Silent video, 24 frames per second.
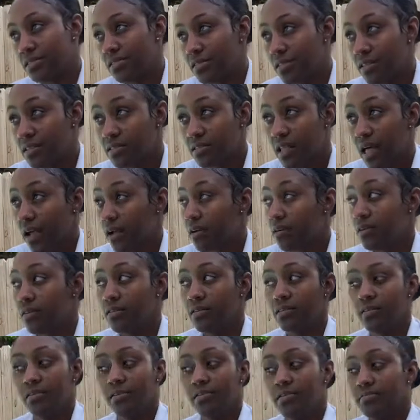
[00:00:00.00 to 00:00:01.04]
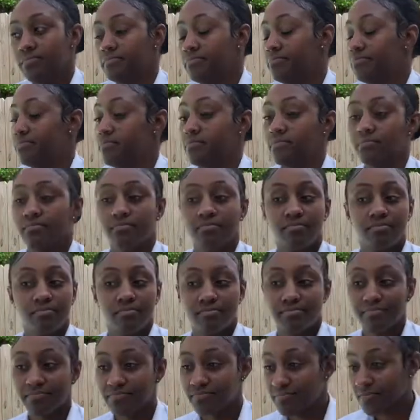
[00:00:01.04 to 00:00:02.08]
It's like a
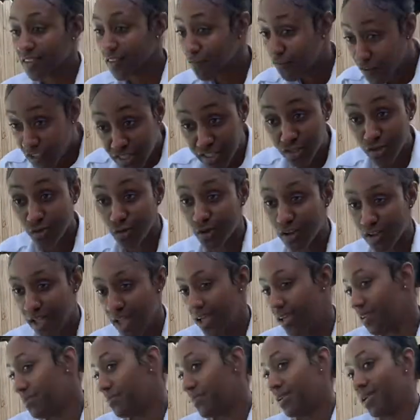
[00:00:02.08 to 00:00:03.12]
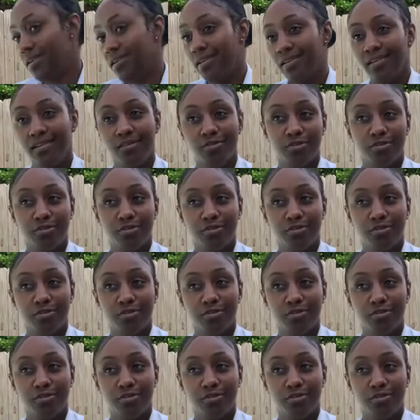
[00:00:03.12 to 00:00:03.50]
physical academy.